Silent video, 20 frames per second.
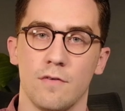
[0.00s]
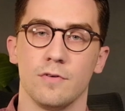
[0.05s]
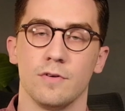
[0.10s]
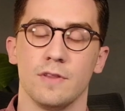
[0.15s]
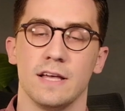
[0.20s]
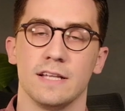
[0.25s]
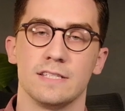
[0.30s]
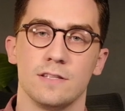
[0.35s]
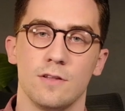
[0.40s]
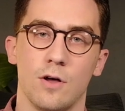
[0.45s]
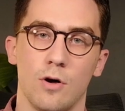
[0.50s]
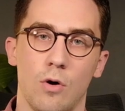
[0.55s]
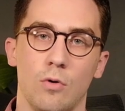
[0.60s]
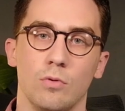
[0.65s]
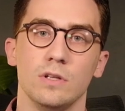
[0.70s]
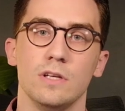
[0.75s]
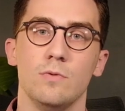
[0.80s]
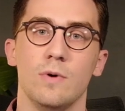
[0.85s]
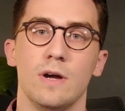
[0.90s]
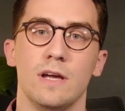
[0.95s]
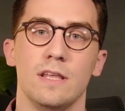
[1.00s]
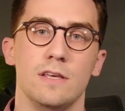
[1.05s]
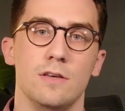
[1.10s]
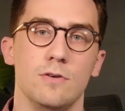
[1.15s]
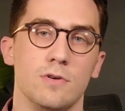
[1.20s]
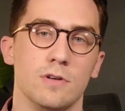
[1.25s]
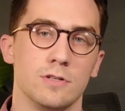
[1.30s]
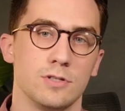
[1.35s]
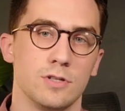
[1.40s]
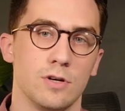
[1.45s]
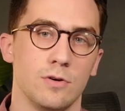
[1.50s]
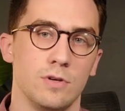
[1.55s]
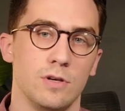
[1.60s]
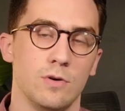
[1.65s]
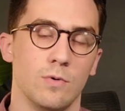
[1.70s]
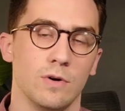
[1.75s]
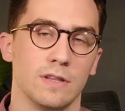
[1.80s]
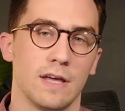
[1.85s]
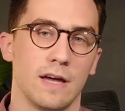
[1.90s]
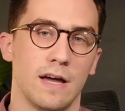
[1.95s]
That's the only way that you can show you
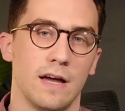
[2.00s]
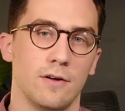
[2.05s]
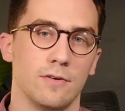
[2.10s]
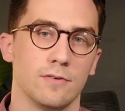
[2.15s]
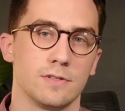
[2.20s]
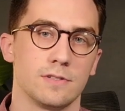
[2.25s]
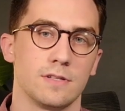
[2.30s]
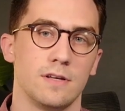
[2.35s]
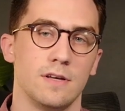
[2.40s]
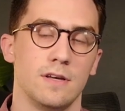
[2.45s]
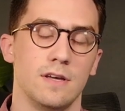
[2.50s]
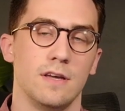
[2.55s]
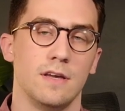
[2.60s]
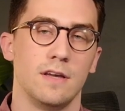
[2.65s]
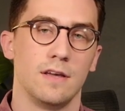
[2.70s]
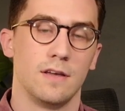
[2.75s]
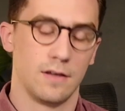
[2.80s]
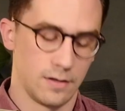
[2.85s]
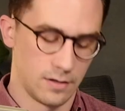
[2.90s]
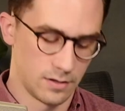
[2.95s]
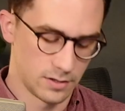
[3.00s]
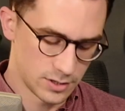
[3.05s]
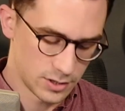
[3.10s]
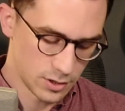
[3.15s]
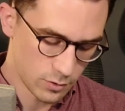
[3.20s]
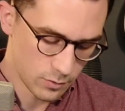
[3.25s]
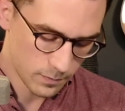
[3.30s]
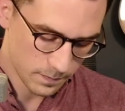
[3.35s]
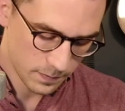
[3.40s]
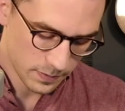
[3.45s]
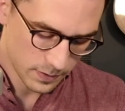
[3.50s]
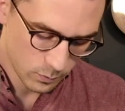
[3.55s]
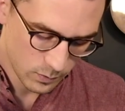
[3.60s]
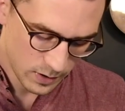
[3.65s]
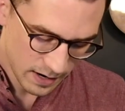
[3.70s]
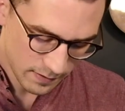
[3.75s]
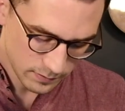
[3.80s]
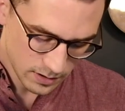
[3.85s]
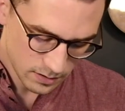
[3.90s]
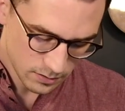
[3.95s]
want the house. So we
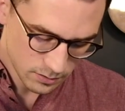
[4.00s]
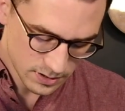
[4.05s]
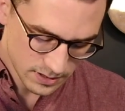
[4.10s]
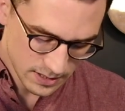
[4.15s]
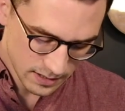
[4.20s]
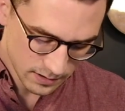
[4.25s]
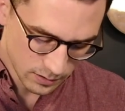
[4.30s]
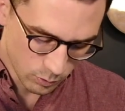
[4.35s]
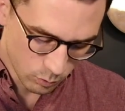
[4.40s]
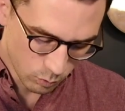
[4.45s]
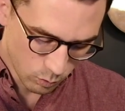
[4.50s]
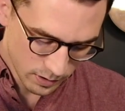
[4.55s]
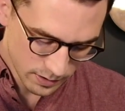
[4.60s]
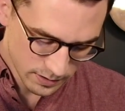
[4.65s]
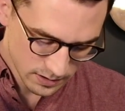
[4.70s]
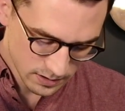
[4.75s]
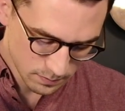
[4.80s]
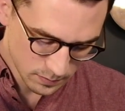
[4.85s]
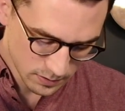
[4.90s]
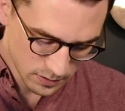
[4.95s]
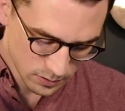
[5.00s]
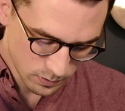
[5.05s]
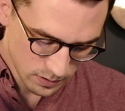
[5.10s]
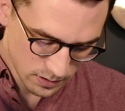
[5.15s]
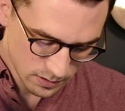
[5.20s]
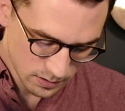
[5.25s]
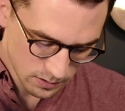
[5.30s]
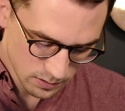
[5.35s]
have to understand the wants between